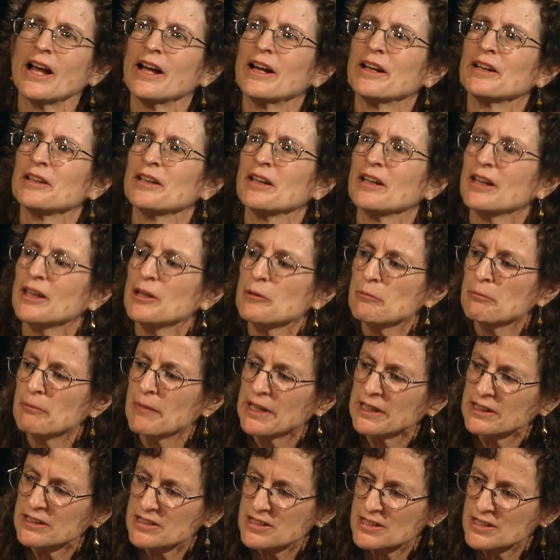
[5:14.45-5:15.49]
and it
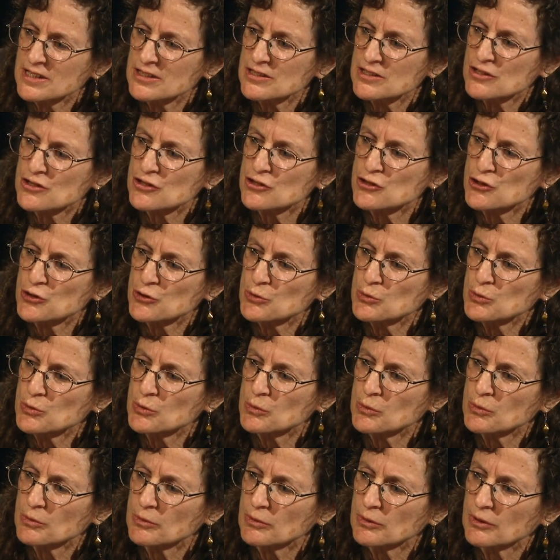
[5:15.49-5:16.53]
makes sense
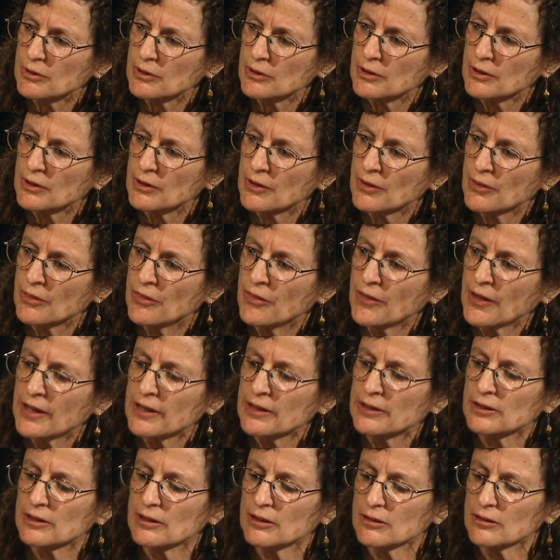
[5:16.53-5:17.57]
too
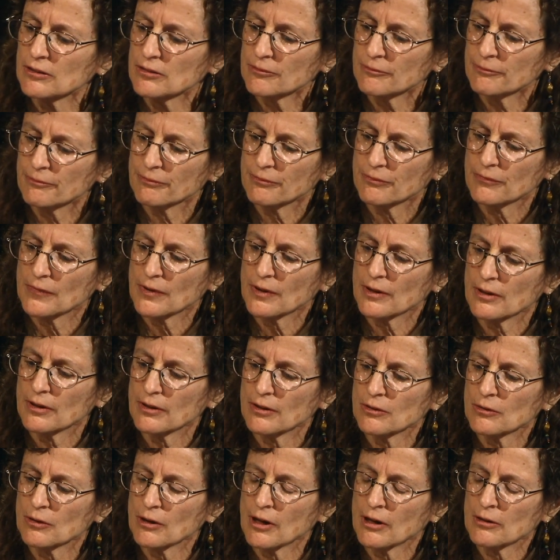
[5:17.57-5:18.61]
that
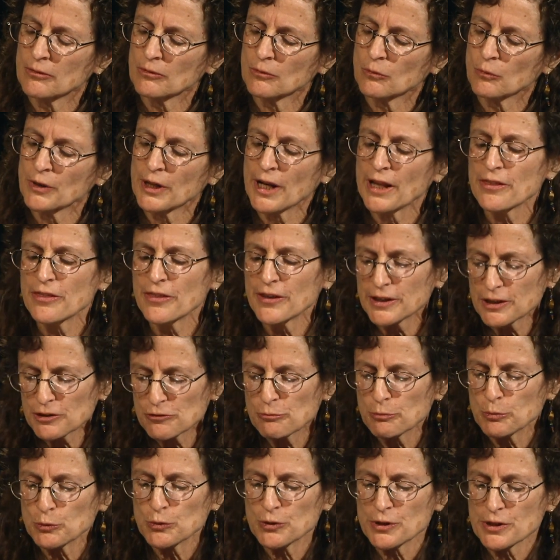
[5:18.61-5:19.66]
when I think of
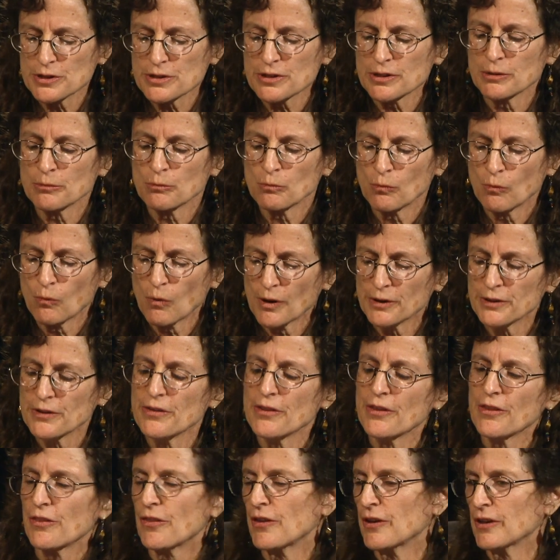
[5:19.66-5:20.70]
Buddhism, one of
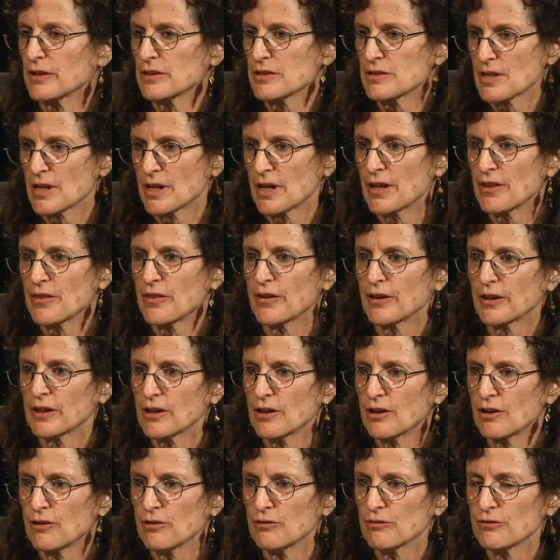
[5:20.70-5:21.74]
the things that I think
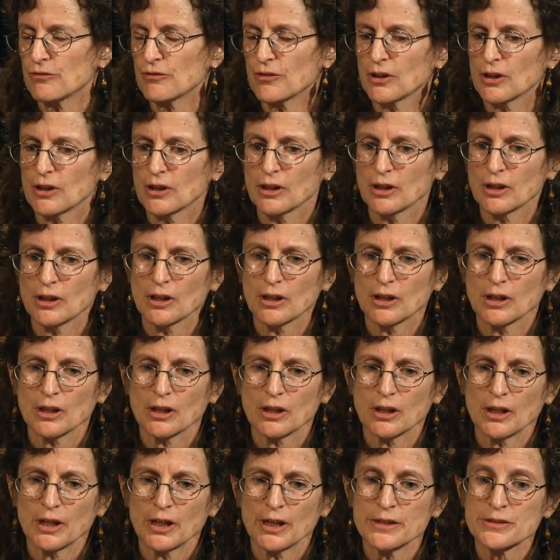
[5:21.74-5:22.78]
of
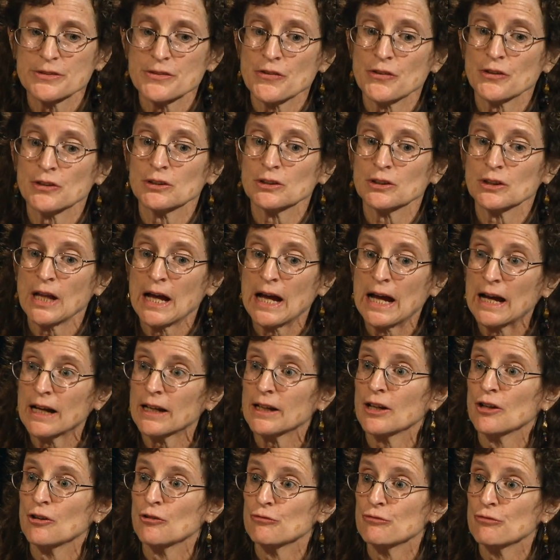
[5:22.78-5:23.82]
is the lack
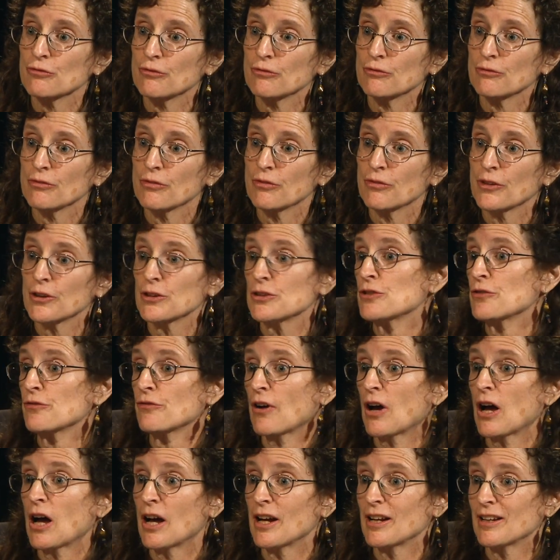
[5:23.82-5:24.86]
of the
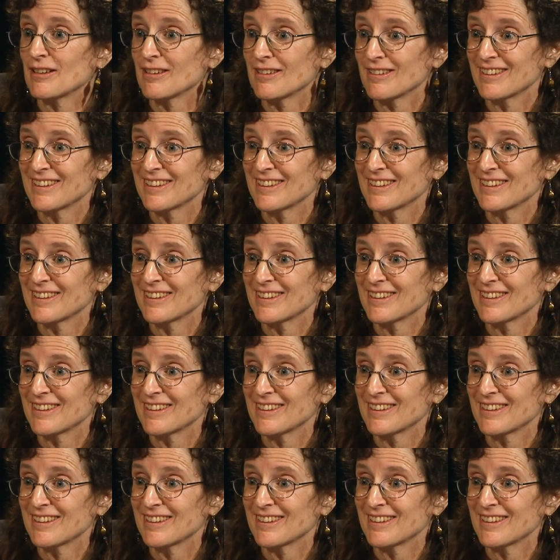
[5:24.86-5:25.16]
divine mm